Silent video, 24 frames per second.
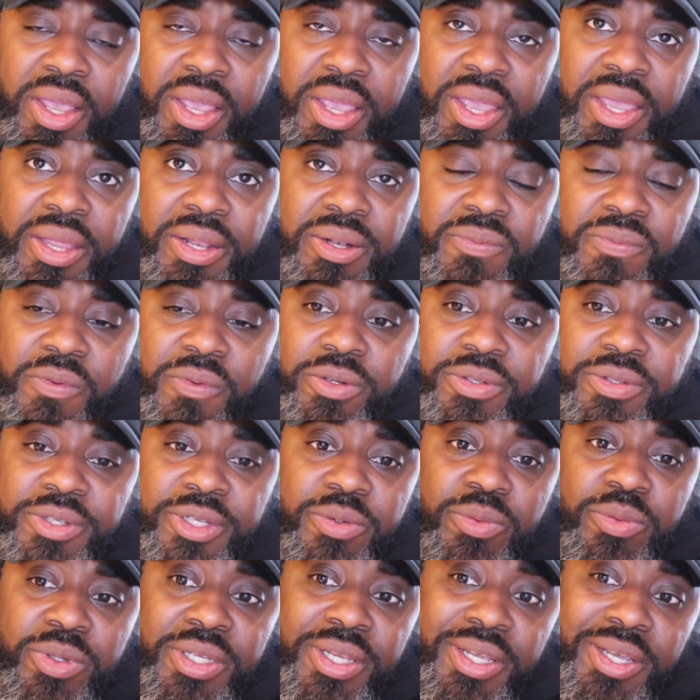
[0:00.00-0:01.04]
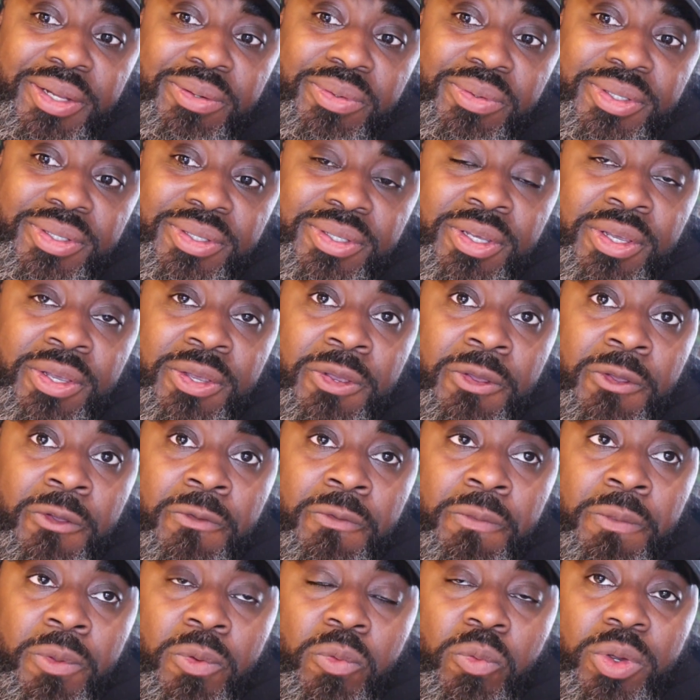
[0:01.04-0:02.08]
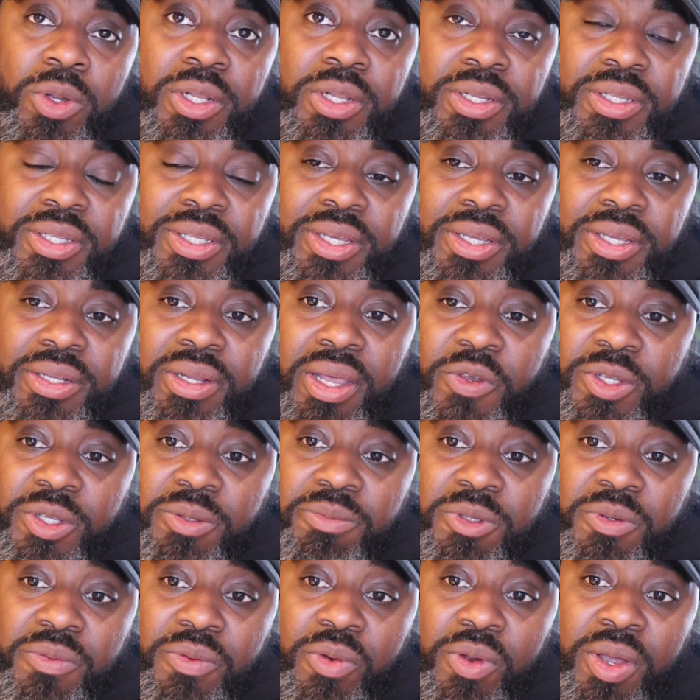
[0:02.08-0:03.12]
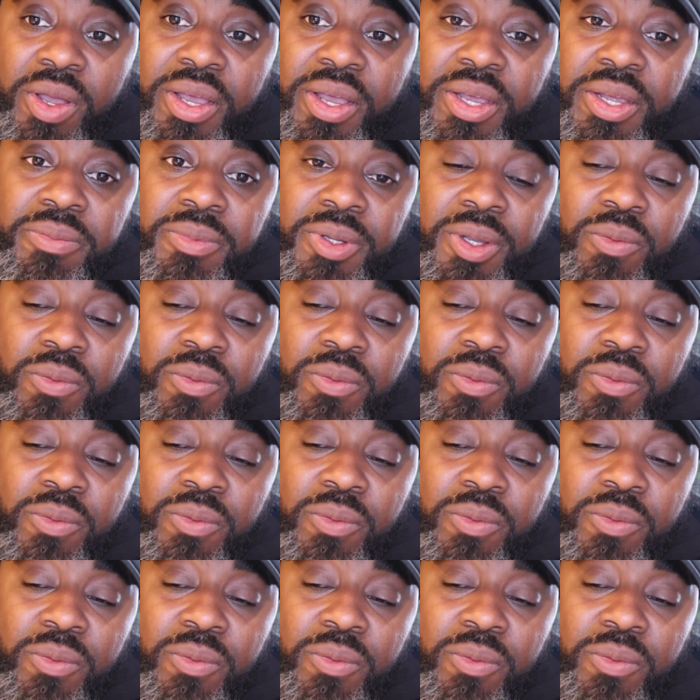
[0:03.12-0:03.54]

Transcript: And the first thing we did was we looked at victims of crime